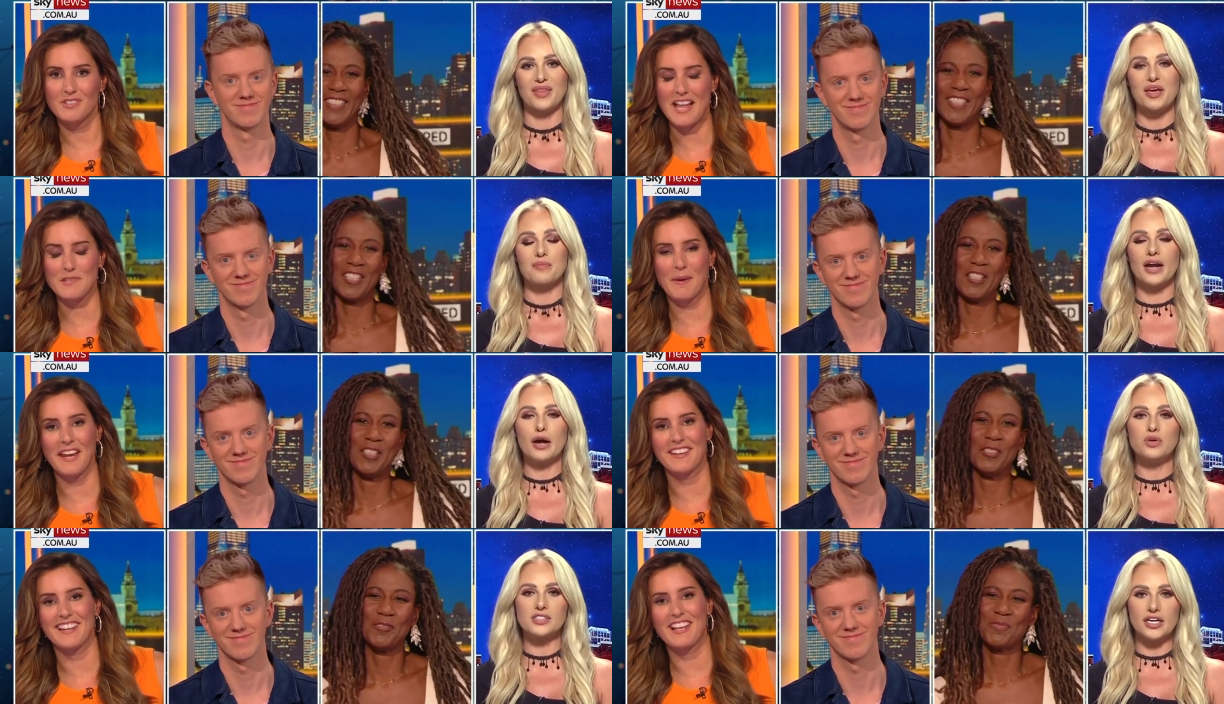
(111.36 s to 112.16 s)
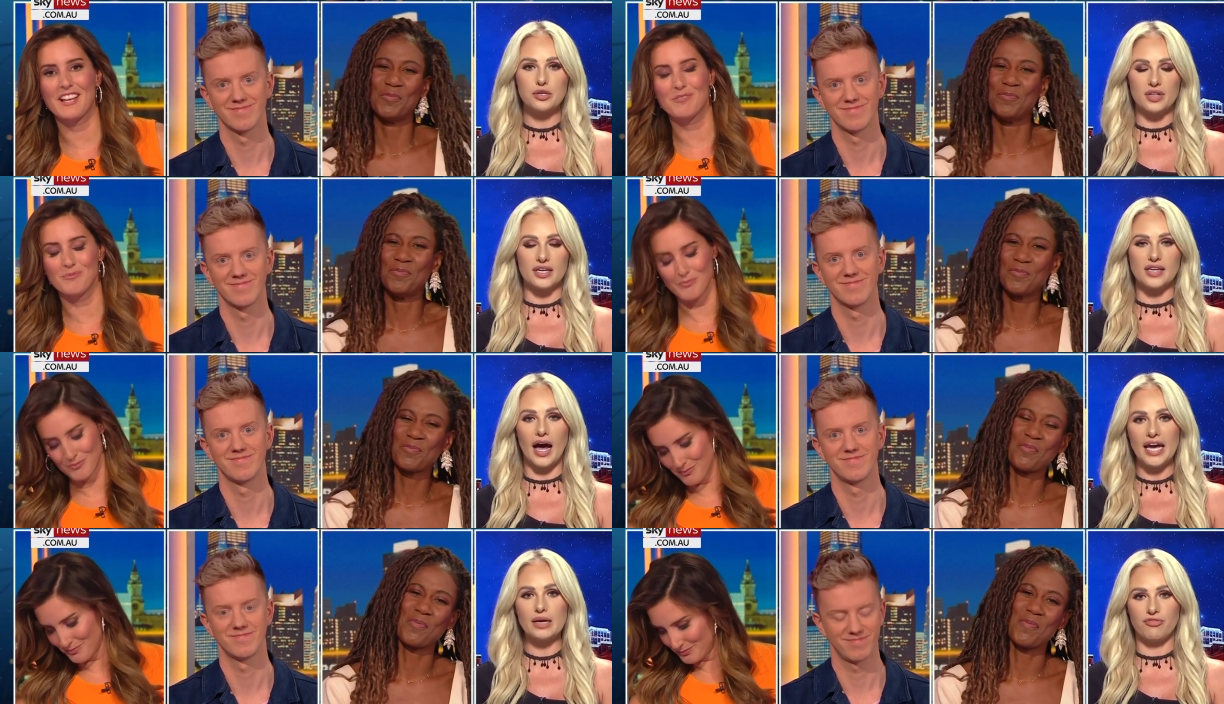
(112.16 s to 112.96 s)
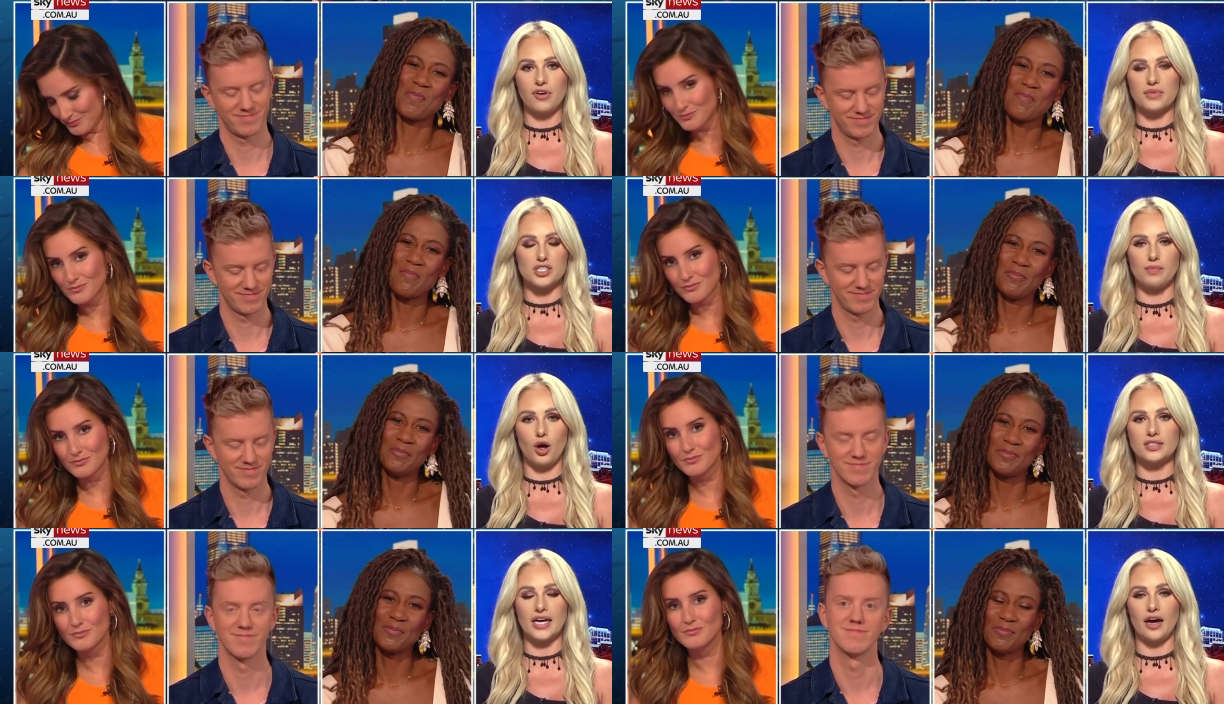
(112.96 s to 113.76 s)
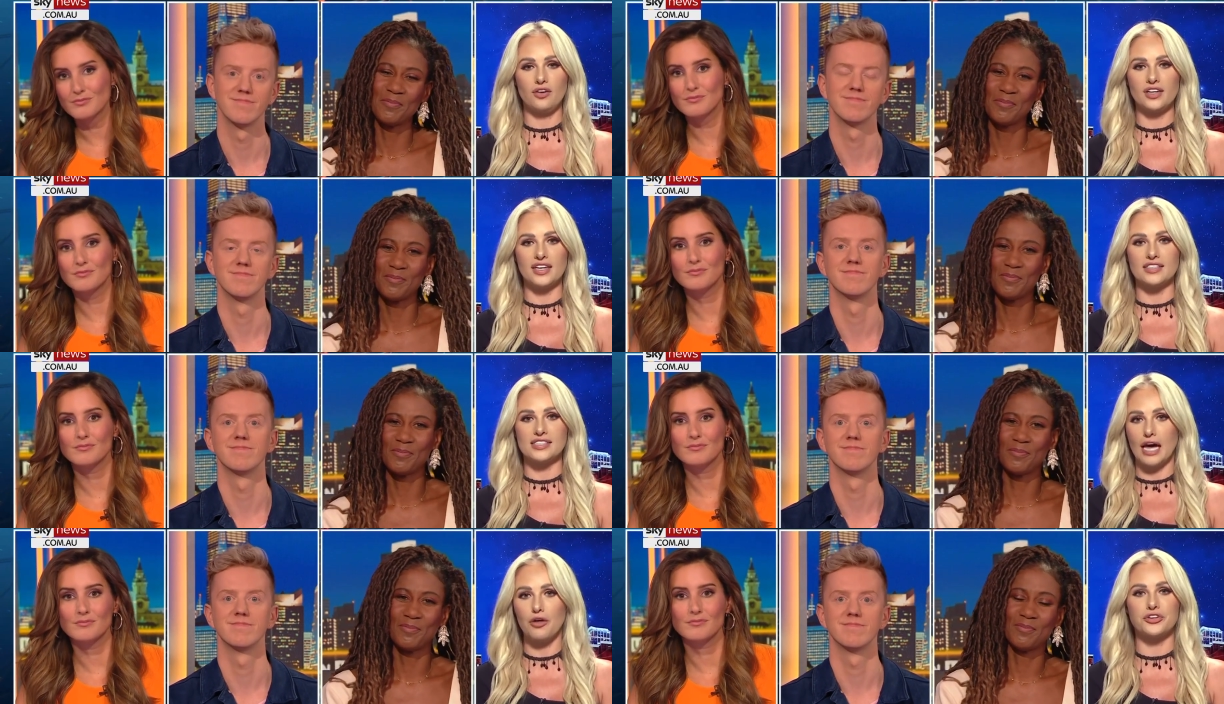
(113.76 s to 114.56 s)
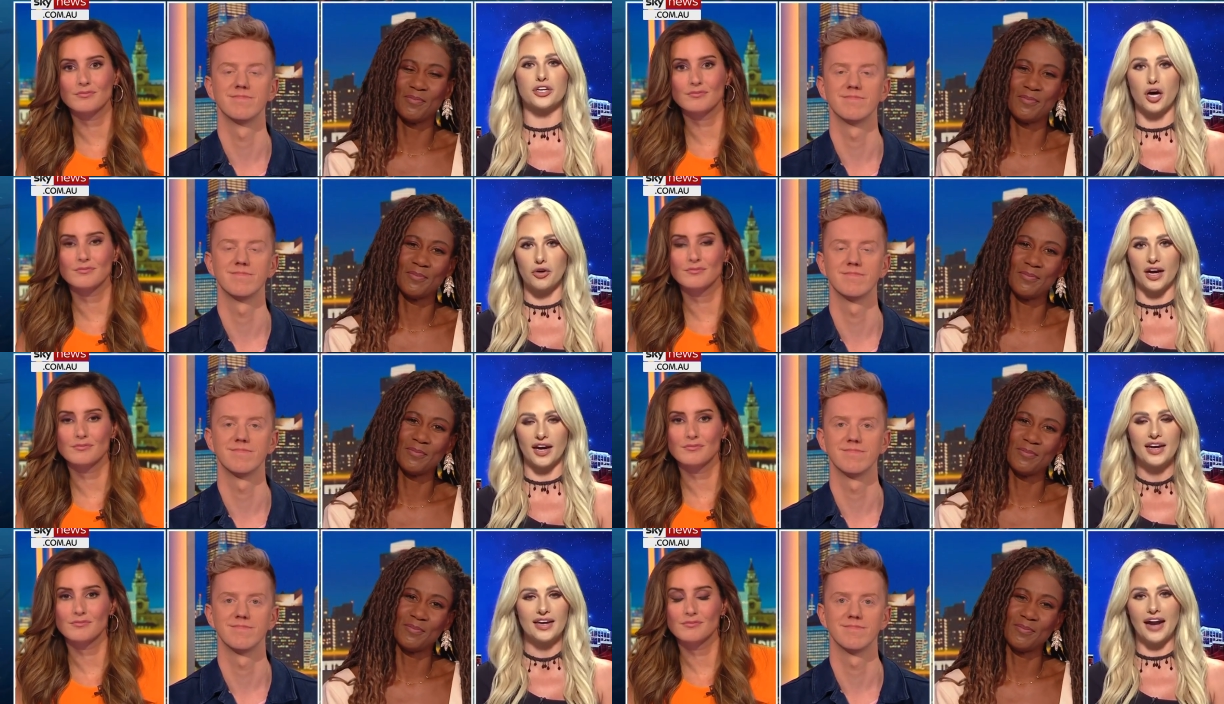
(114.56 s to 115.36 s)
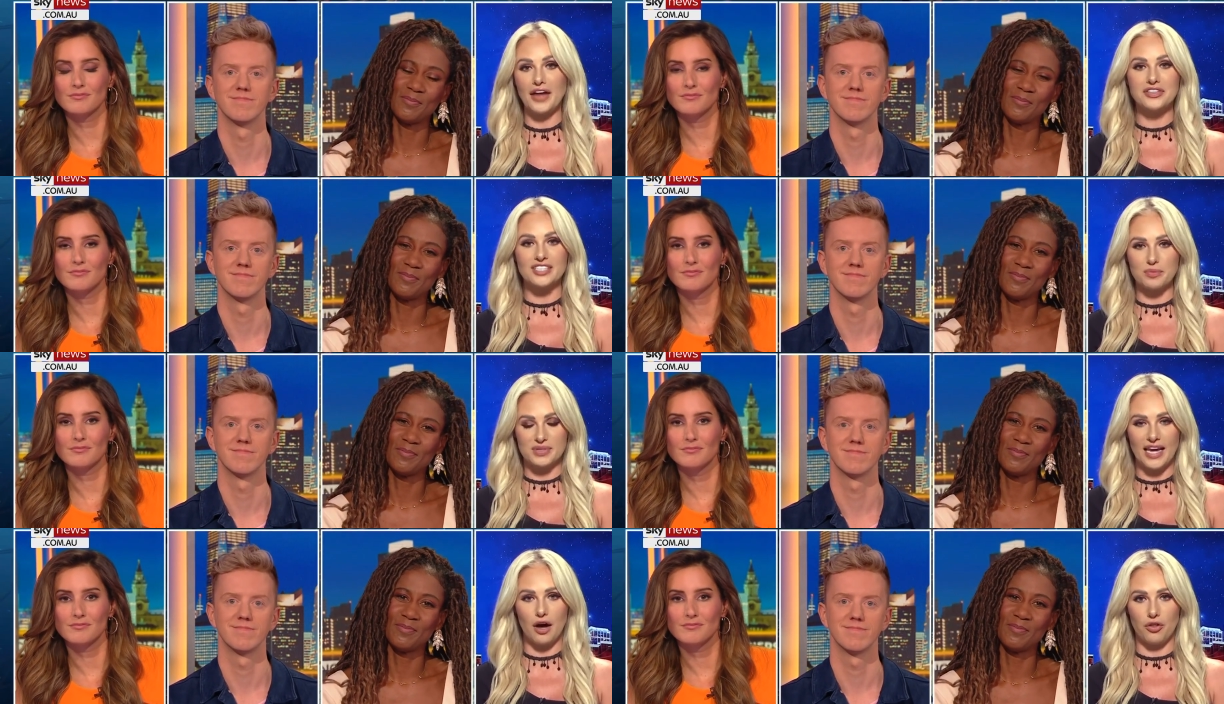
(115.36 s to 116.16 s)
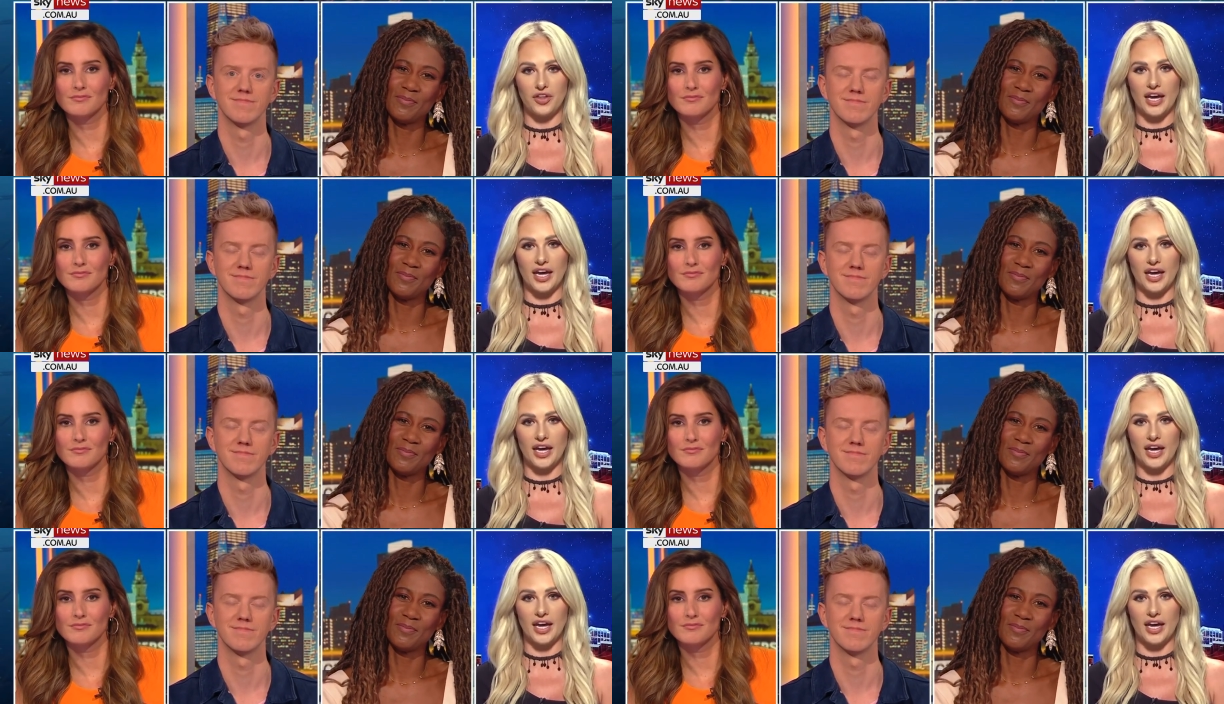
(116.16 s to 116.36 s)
Speaker 1: Let's but I will tell you this I am from a small town in South Dakota, not the deep south.